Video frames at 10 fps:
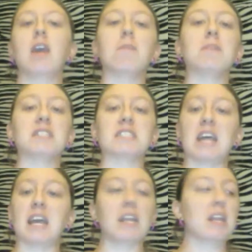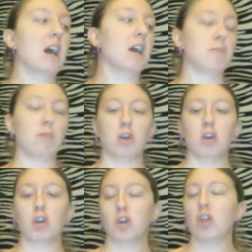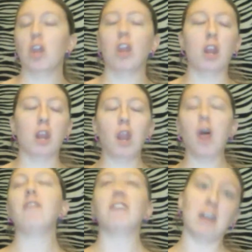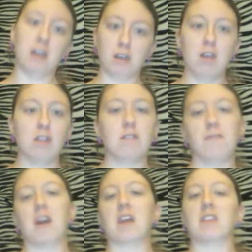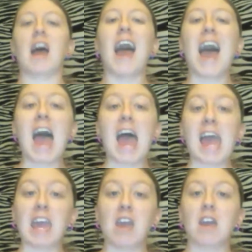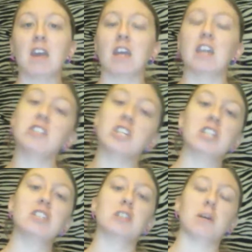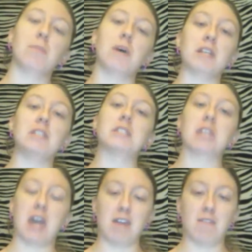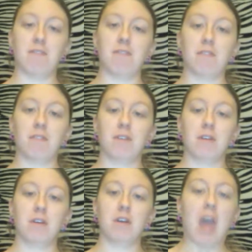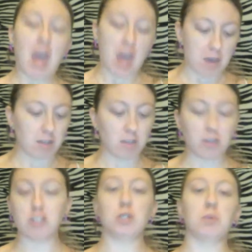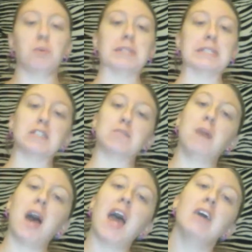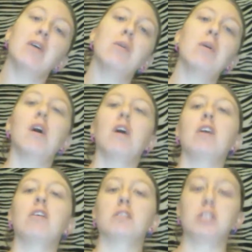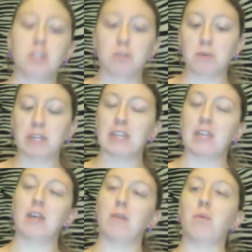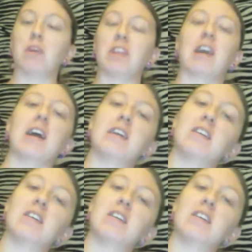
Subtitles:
I am excited. I am loving the fact that I can change somebody's life. You can do it with a smile. You can do it with a